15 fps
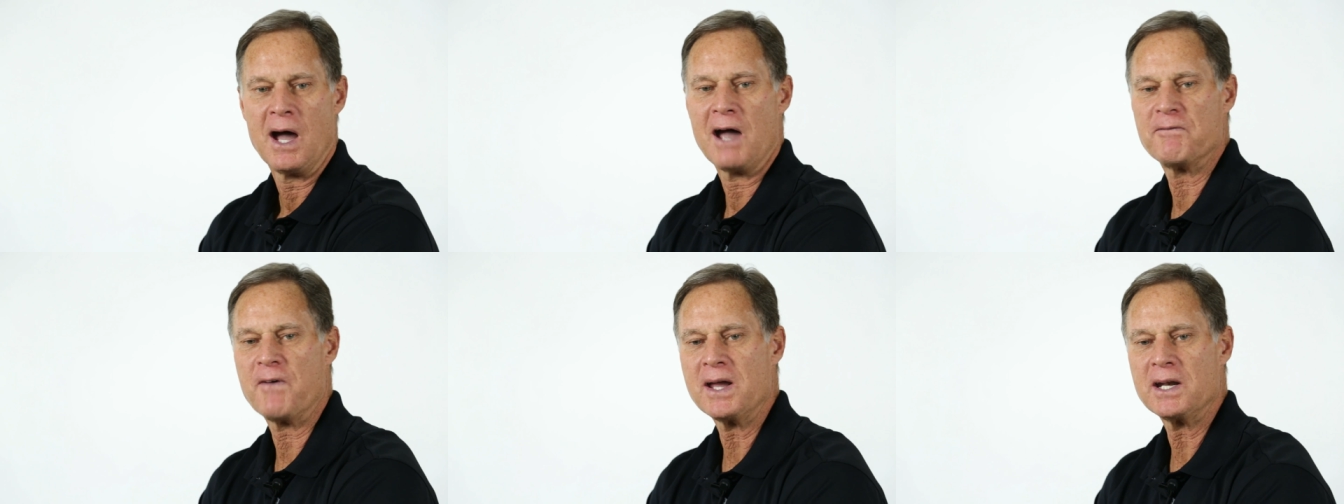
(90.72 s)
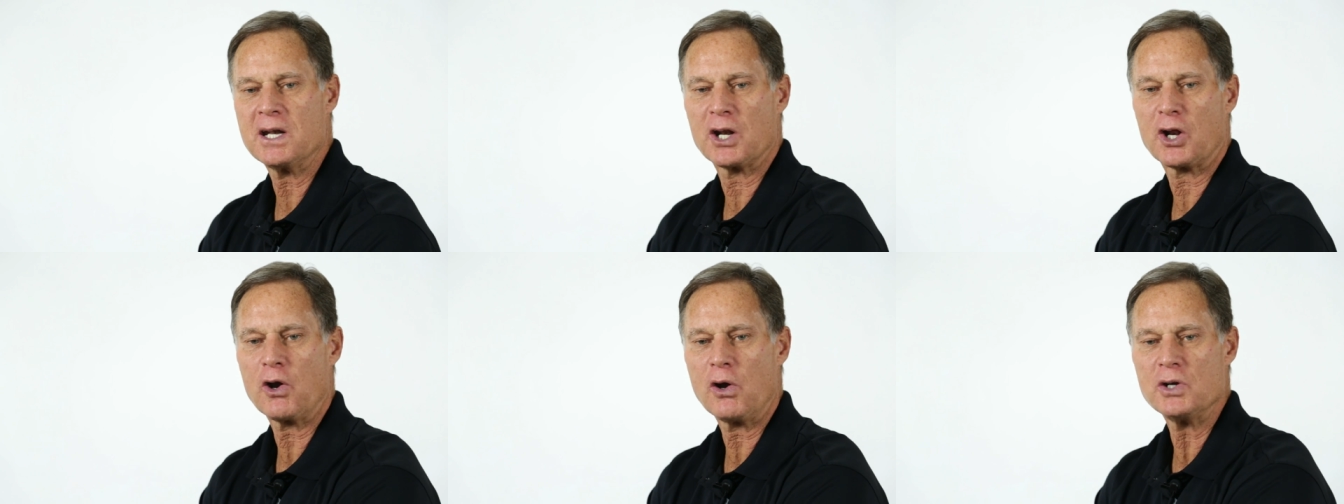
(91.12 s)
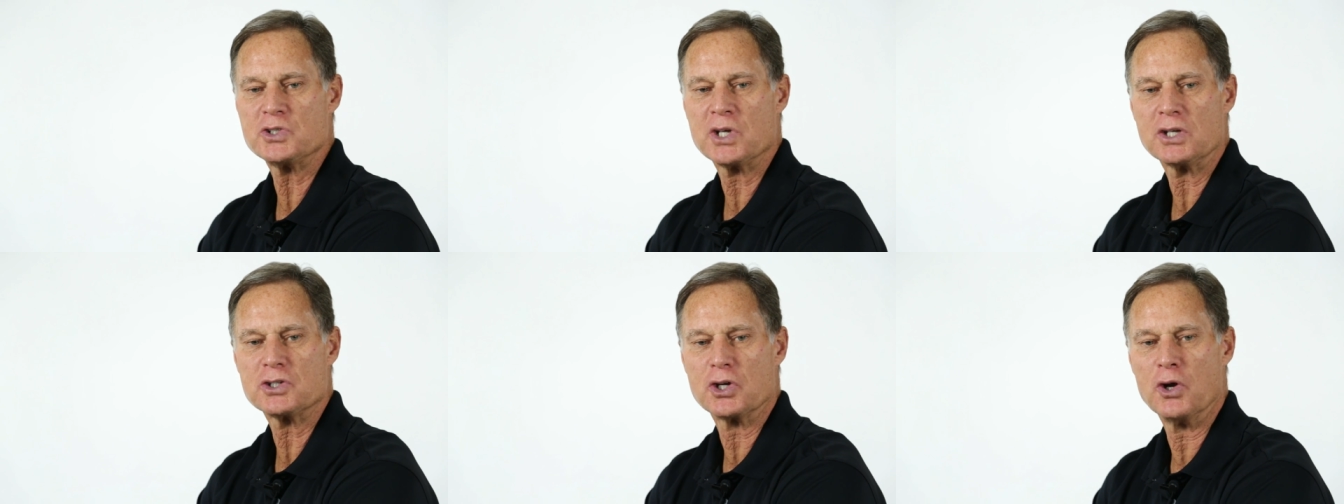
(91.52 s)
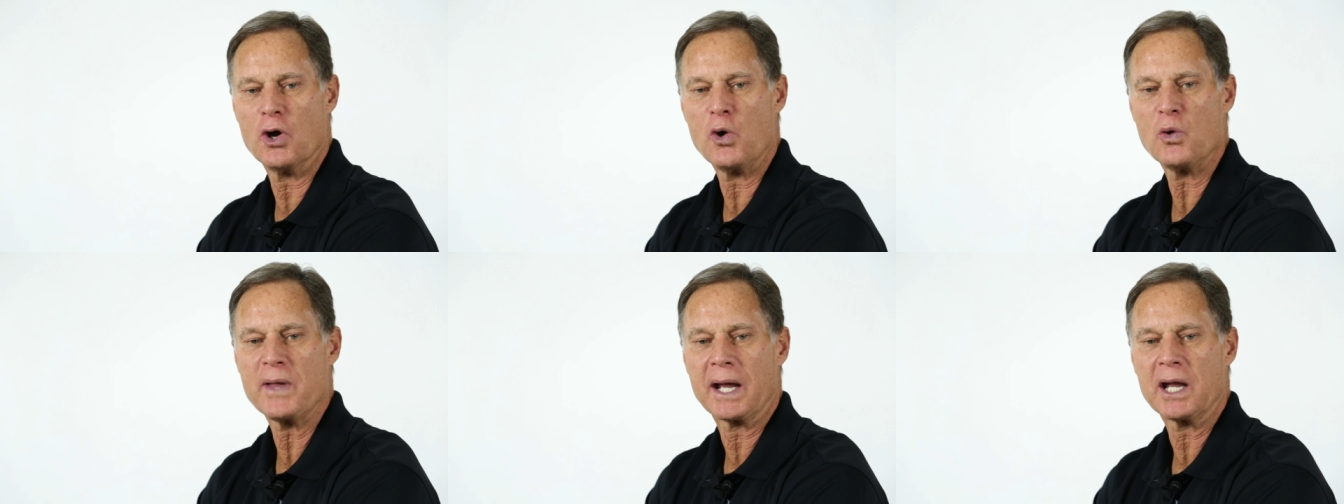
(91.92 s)
I find it encouraging to
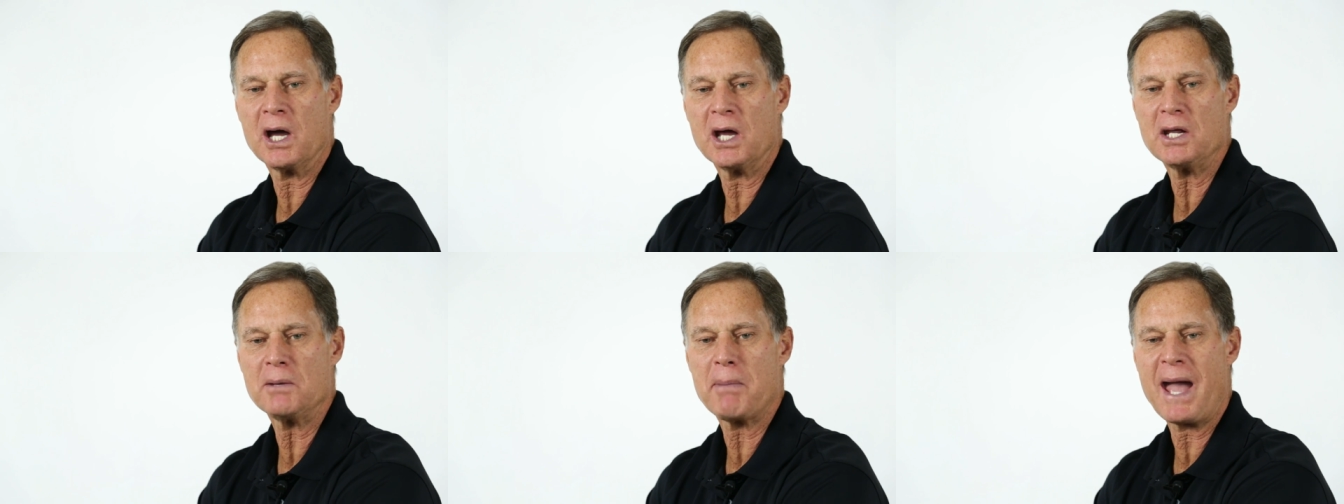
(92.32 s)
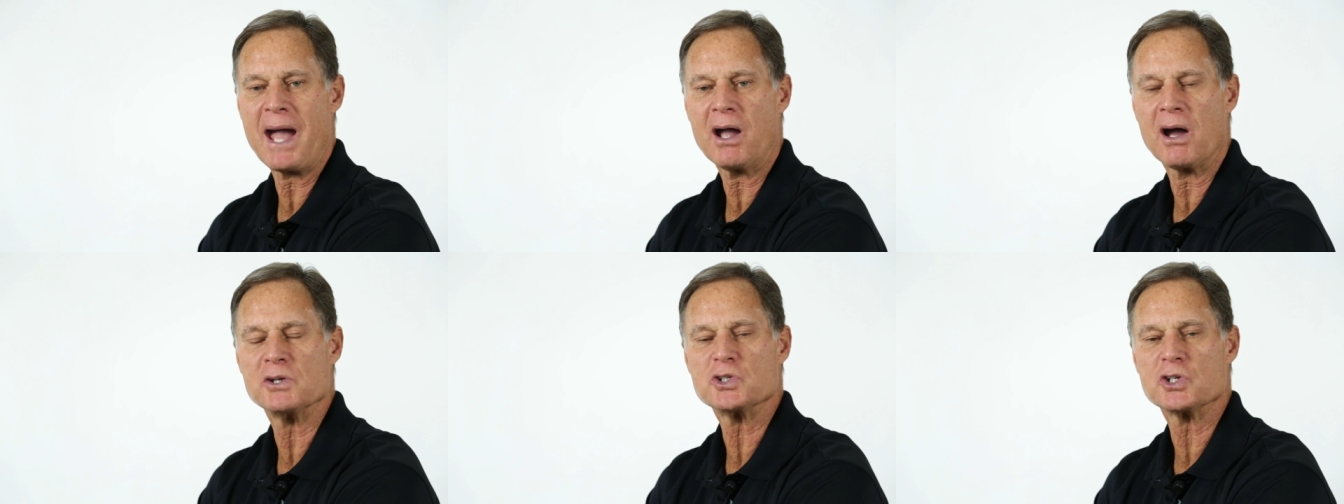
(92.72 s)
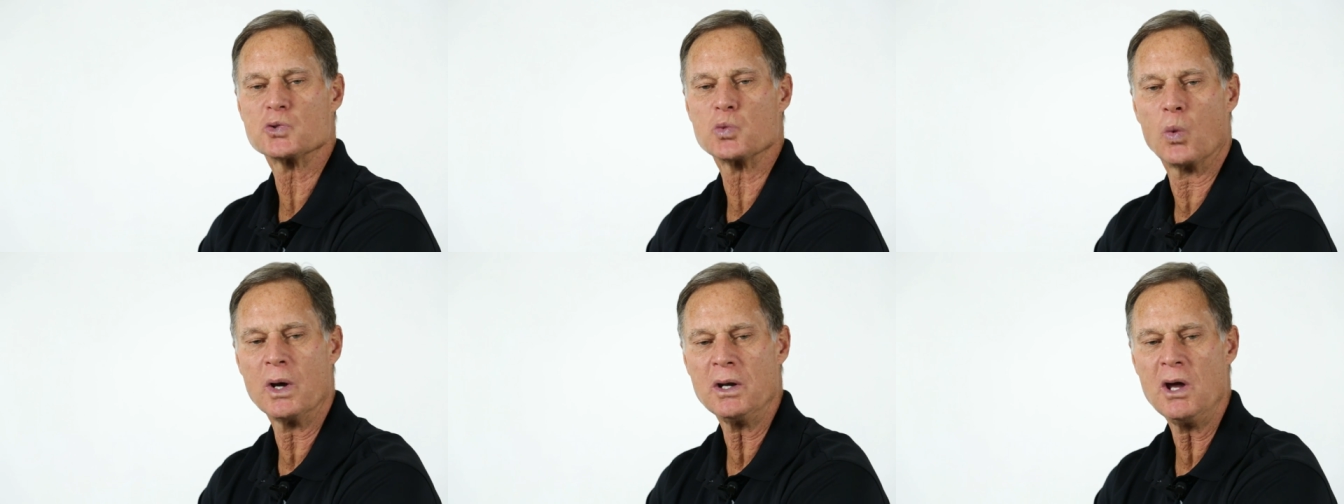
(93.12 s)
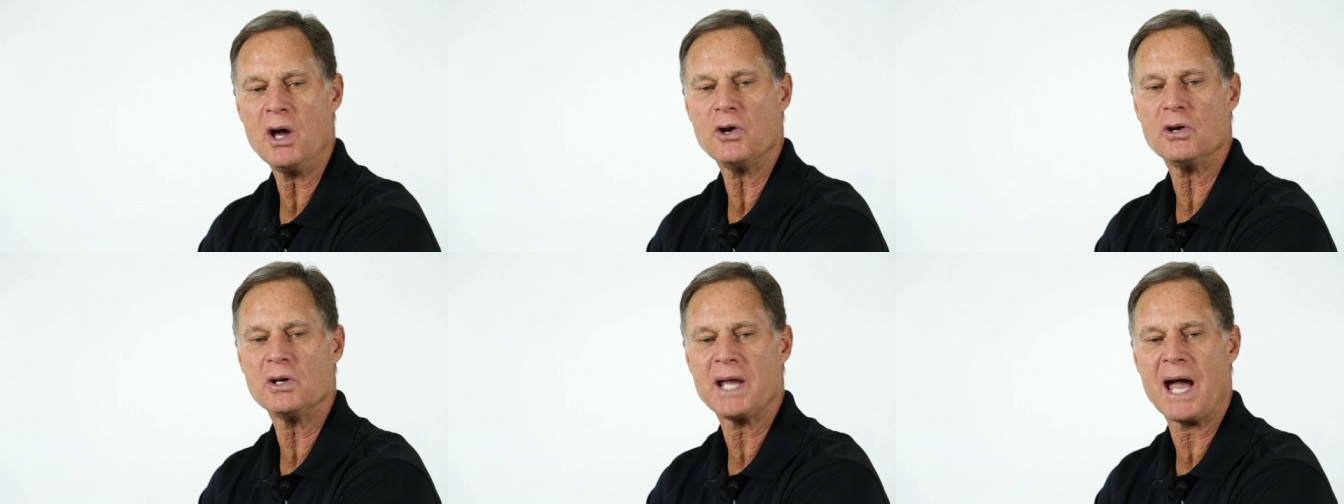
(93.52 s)
know that cutting back on just
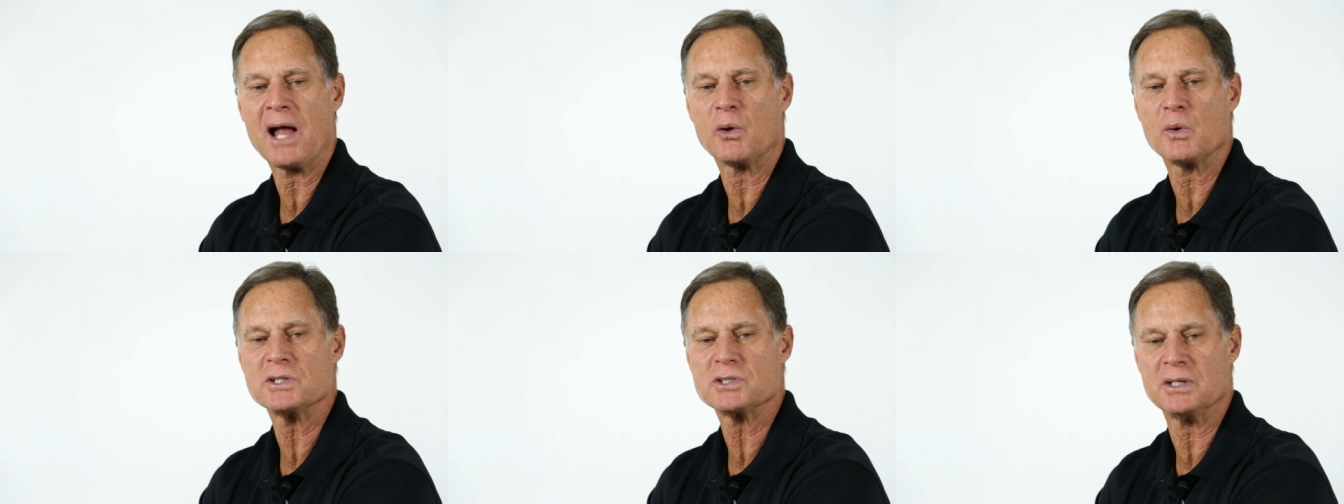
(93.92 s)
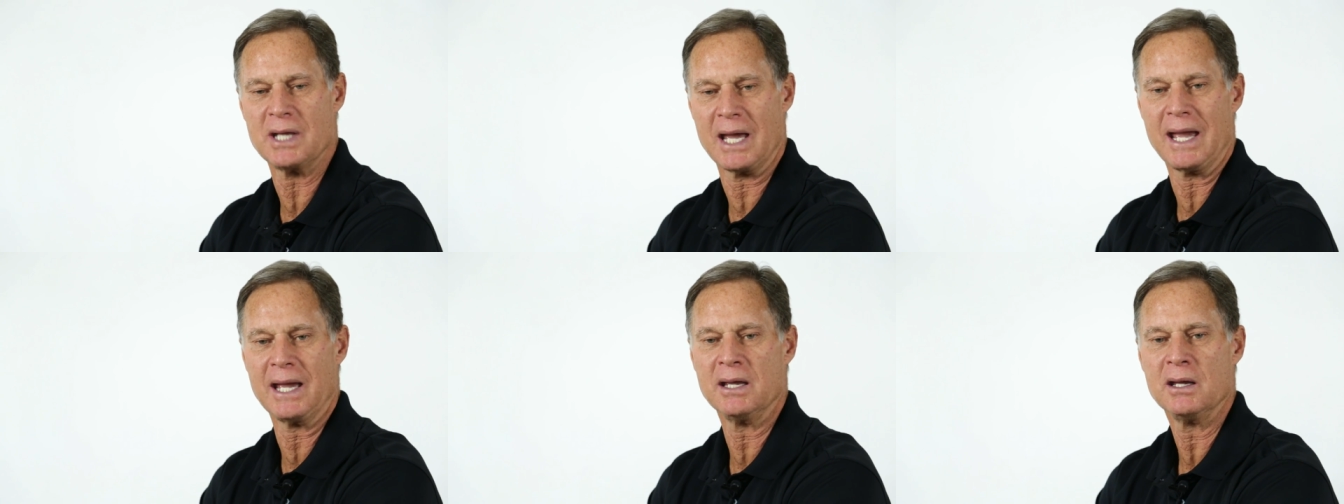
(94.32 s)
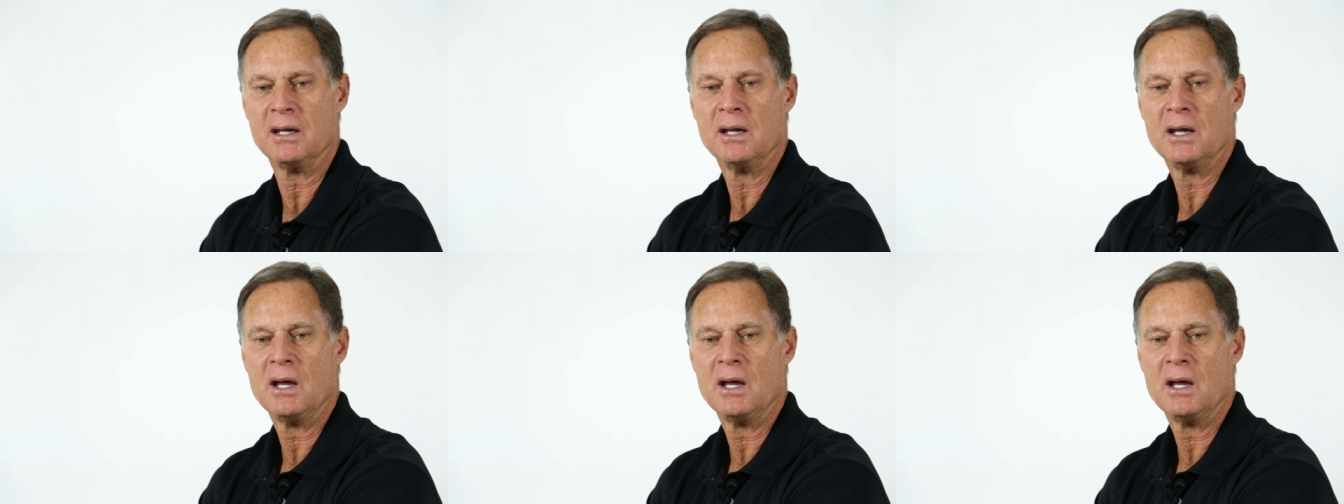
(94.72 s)
100 calories a day